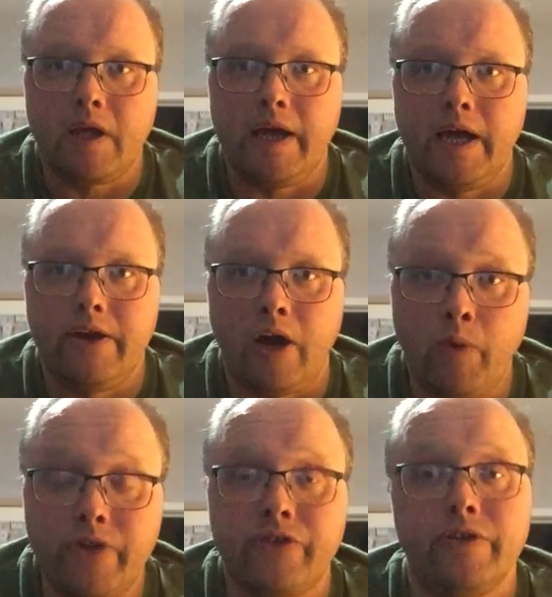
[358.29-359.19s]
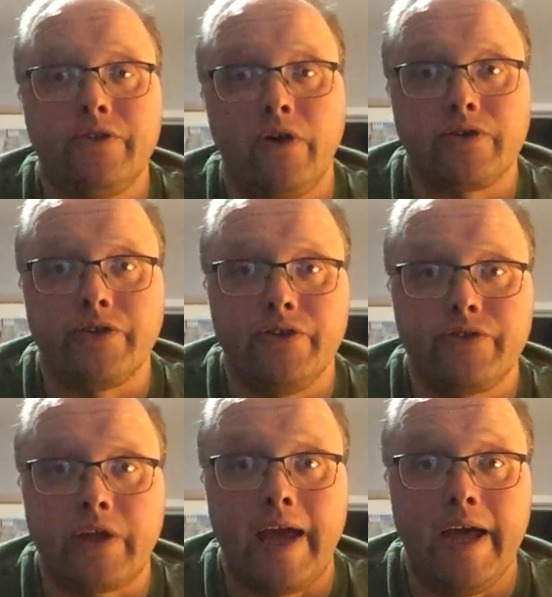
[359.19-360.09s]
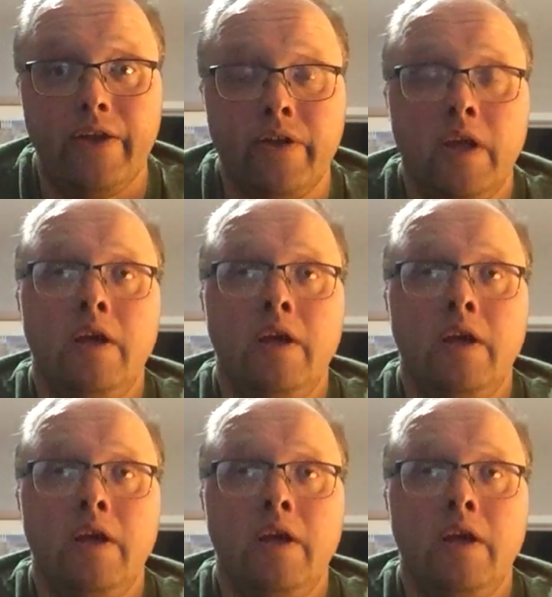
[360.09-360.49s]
And I went to the doctors, and